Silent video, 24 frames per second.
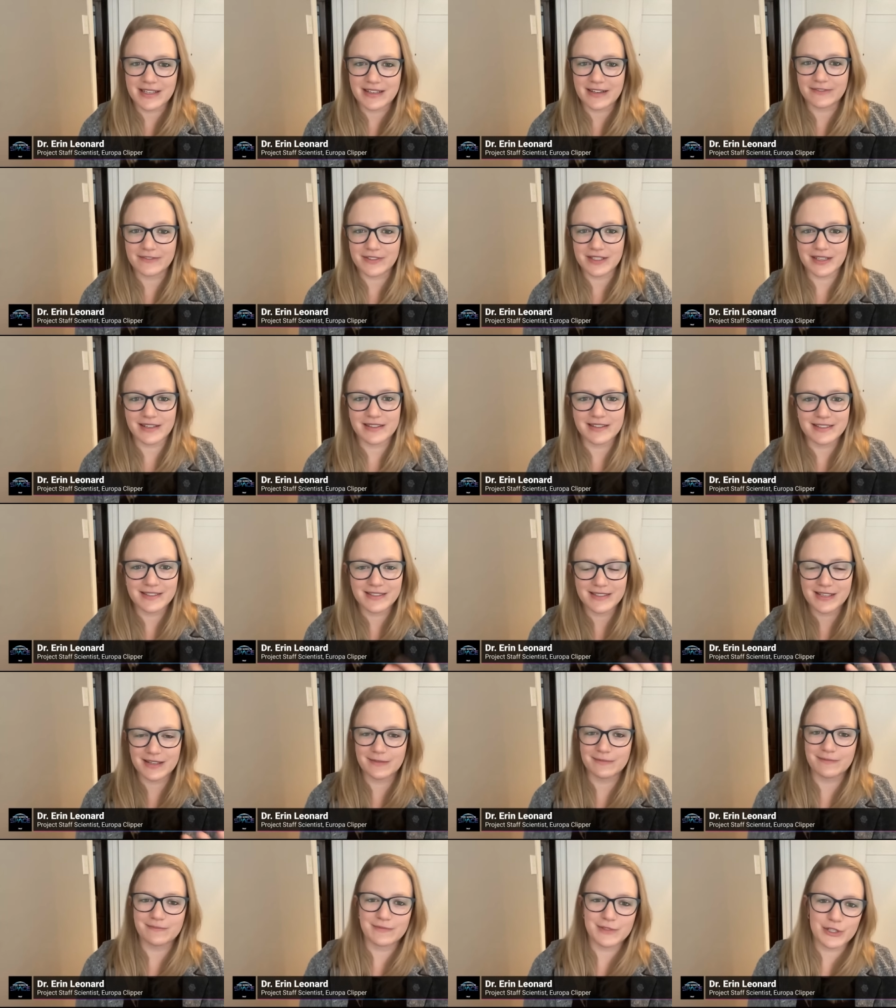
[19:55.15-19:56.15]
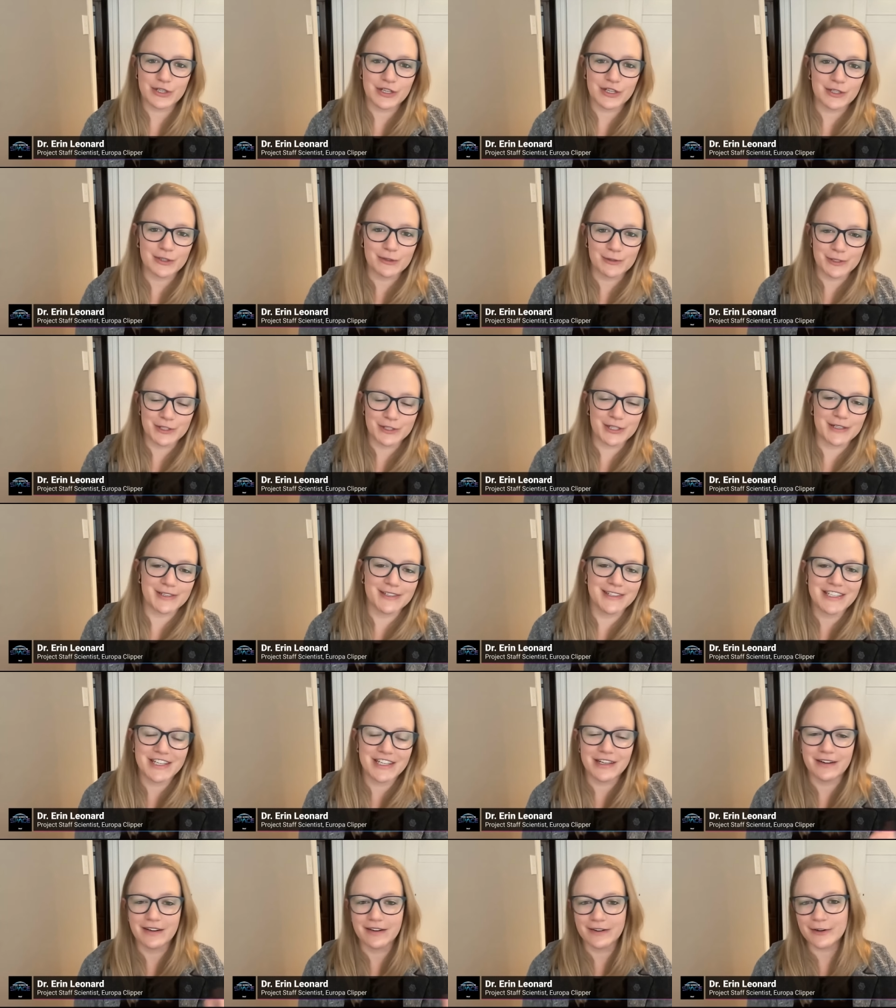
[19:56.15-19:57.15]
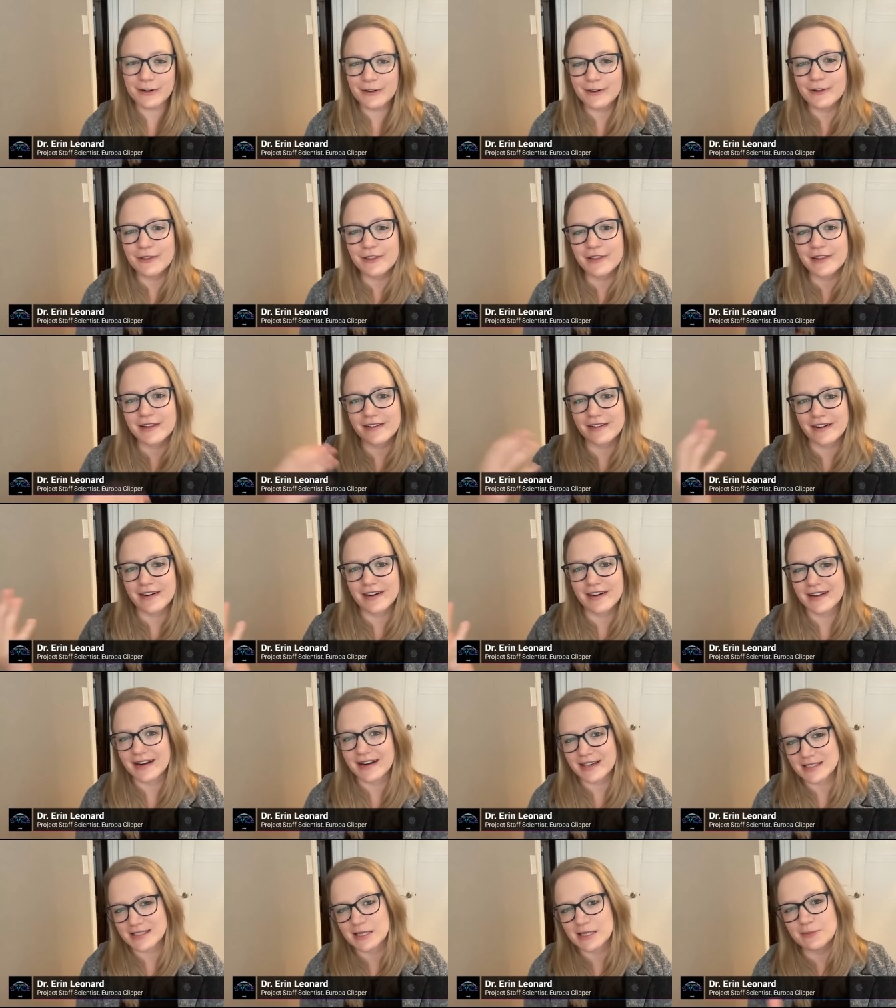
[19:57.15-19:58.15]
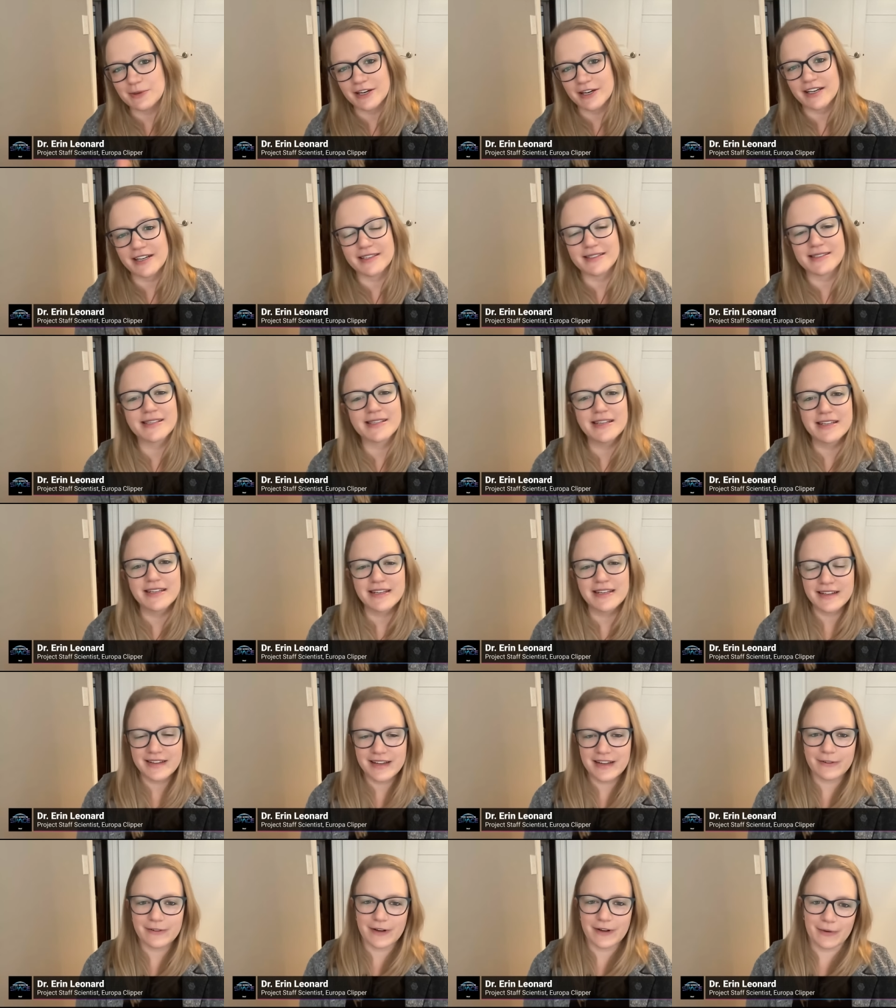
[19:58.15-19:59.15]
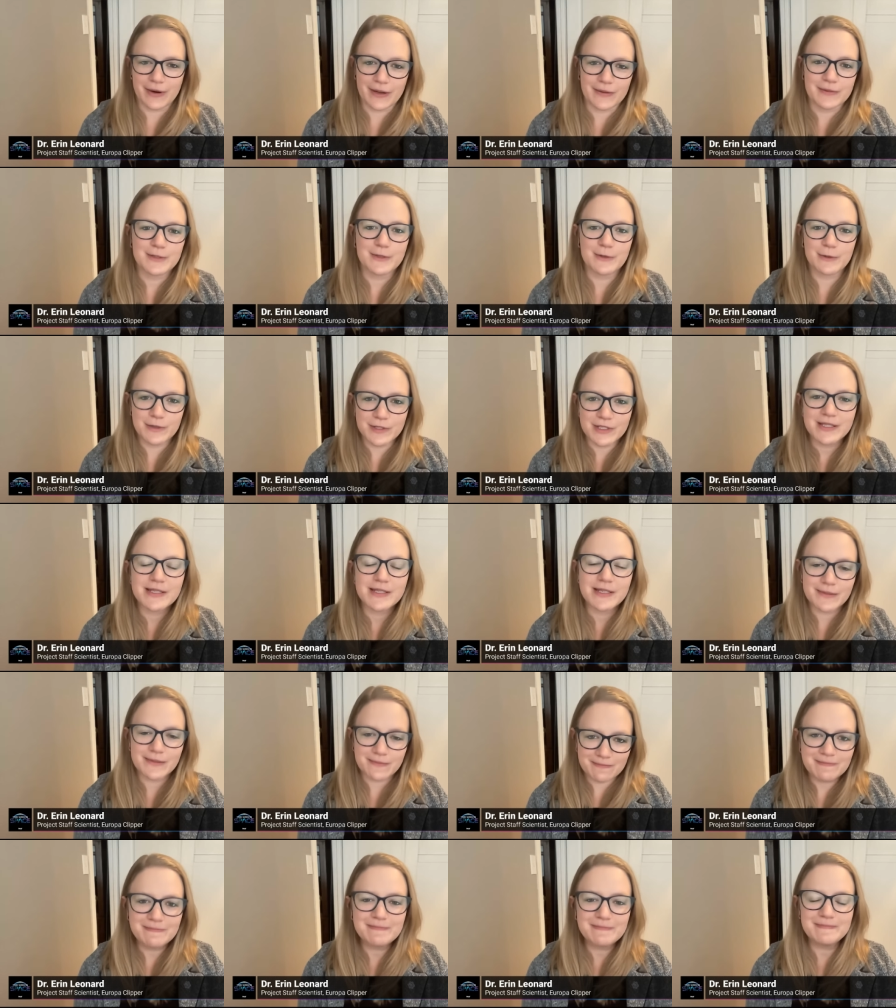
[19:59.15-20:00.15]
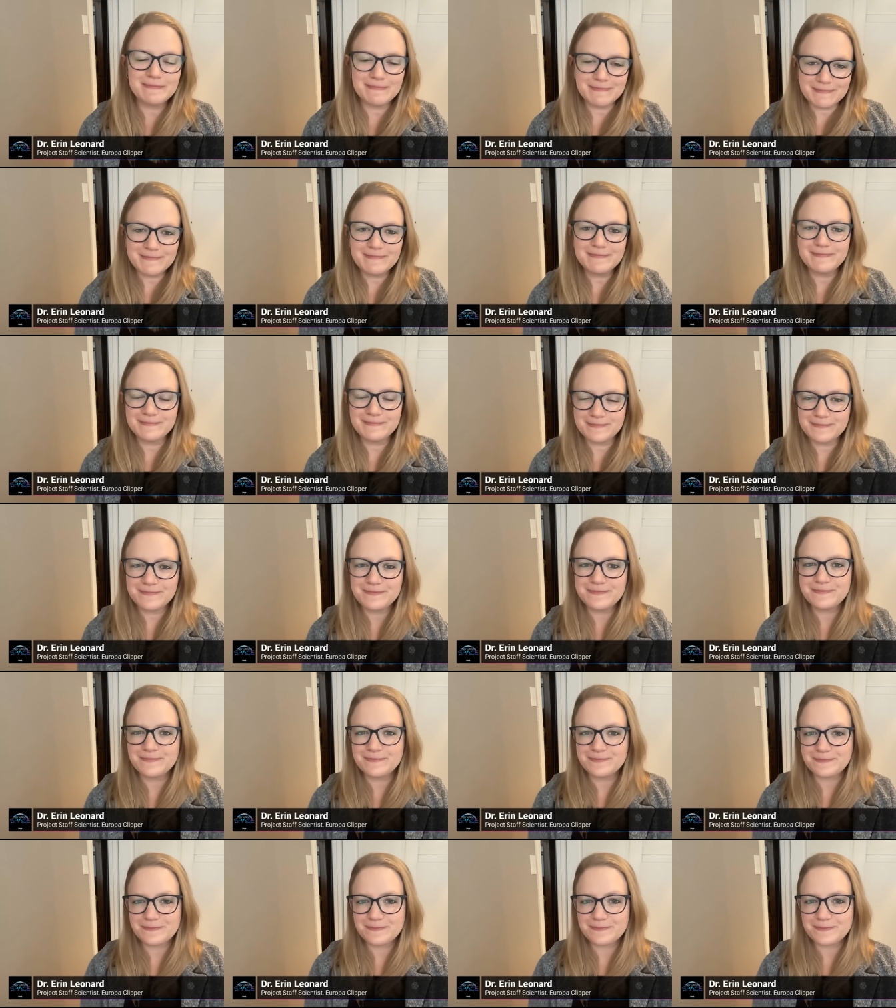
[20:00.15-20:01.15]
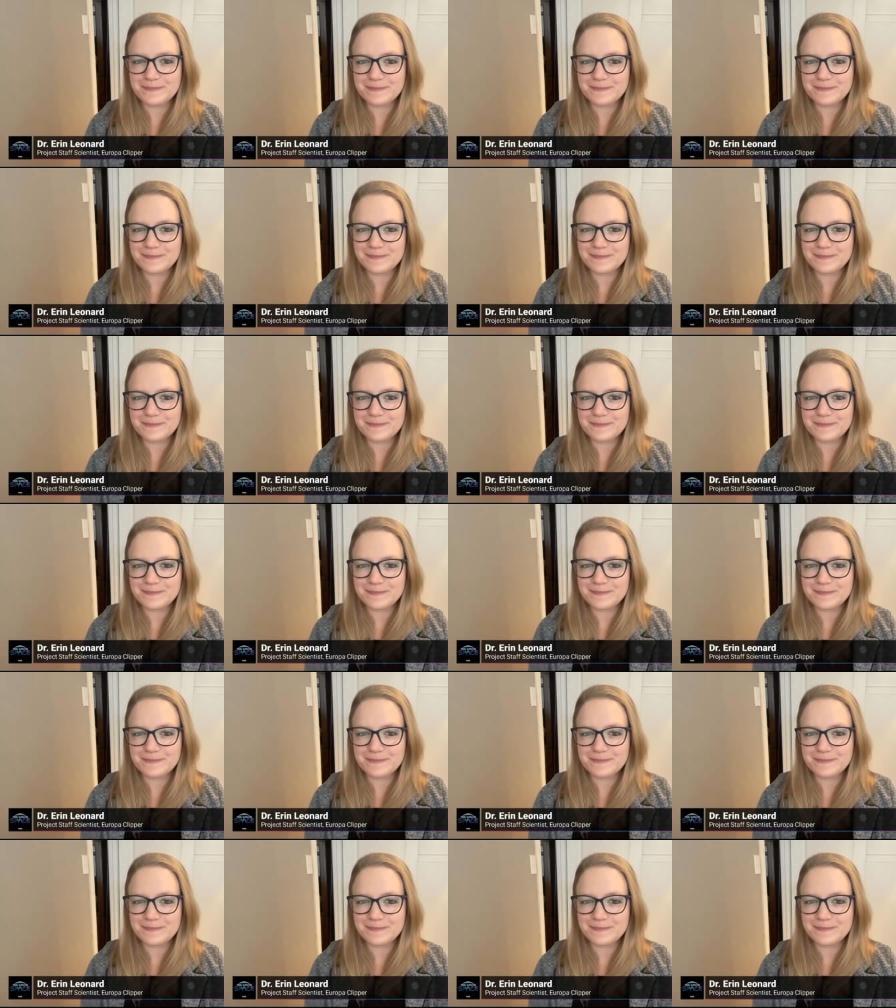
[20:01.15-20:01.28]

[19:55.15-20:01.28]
I've done some structural geology on Earth and on icy bodies around the solar system. That's amazing. That's